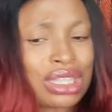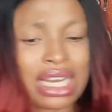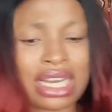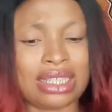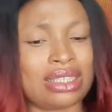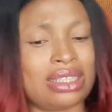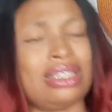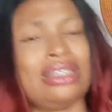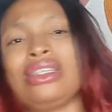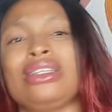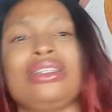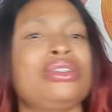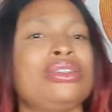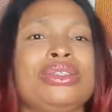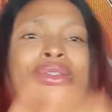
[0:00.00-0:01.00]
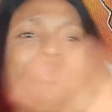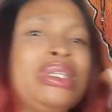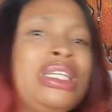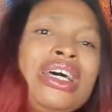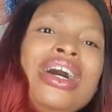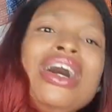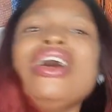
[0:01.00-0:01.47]
it has nothing to do
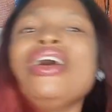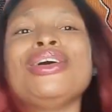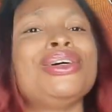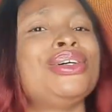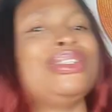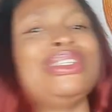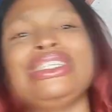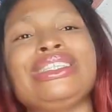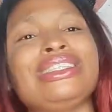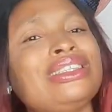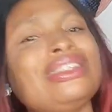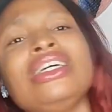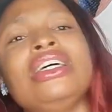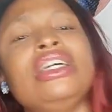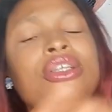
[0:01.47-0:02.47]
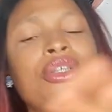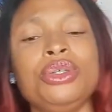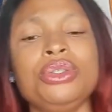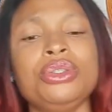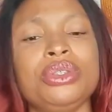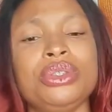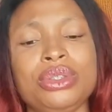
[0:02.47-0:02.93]
with
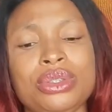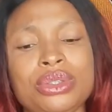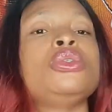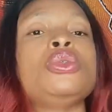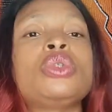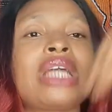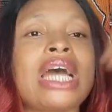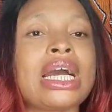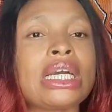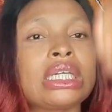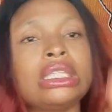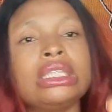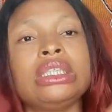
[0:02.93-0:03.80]
tackle